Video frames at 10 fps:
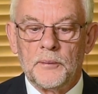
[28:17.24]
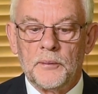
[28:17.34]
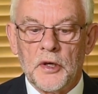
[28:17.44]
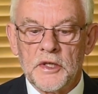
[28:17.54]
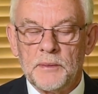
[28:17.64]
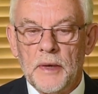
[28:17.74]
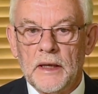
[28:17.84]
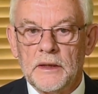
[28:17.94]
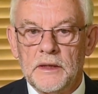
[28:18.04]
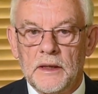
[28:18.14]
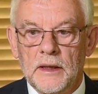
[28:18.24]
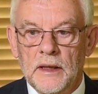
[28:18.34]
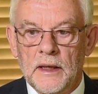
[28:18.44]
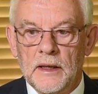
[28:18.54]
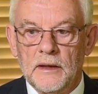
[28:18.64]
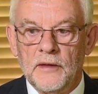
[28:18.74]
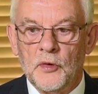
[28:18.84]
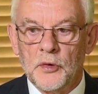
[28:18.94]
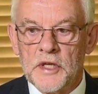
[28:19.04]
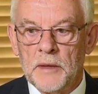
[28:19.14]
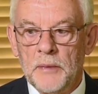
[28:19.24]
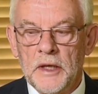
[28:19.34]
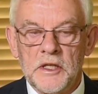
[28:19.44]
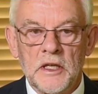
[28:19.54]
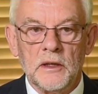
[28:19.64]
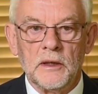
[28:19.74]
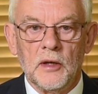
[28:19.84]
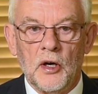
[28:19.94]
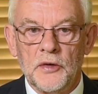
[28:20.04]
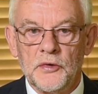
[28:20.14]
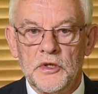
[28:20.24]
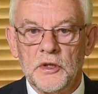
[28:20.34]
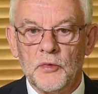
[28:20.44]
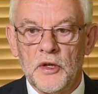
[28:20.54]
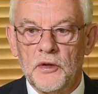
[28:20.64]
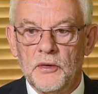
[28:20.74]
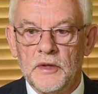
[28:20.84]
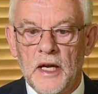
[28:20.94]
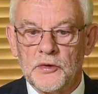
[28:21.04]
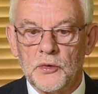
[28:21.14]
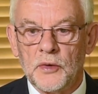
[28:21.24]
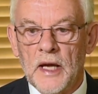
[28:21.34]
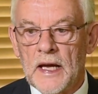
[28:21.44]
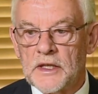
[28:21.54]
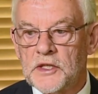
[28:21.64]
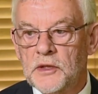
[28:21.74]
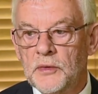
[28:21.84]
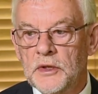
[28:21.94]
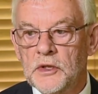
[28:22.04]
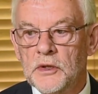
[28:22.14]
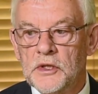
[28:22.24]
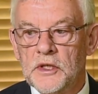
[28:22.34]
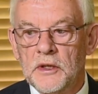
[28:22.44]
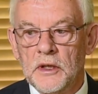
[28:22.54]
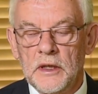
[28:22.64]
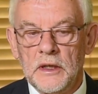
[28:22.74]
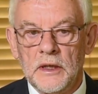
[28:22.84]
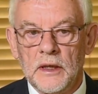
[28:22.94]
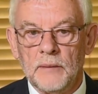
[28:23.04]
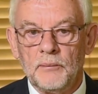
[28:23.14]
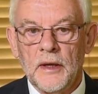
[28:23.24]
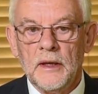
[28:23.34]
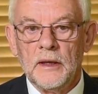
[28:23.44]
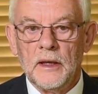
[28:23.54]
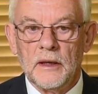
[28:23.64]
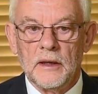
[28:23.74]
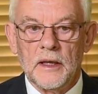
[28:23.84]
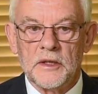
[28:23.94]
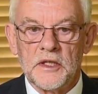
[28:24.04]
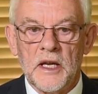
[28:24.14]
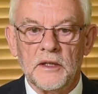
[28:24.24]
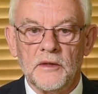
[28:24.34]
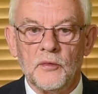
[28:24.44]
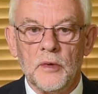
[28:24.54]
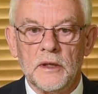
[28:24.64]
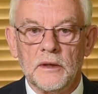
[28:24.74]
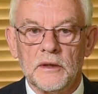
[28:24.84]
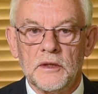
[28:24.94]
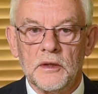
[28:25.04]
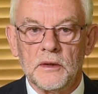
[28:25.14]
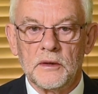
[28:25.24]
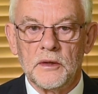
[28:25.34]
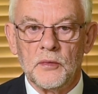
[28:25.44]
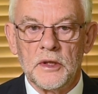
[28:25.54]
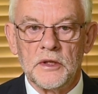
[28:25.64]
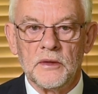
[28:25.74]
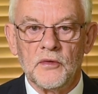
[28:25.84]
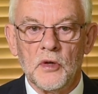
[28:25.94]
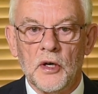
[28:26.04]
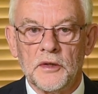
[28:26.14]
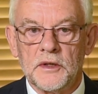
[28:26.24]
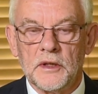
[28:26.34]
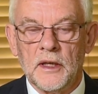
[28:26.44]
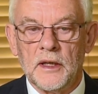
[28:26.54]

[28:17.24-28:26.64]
prospect of also mixing hydrogen with natural gas to reduce the extent of to which you've got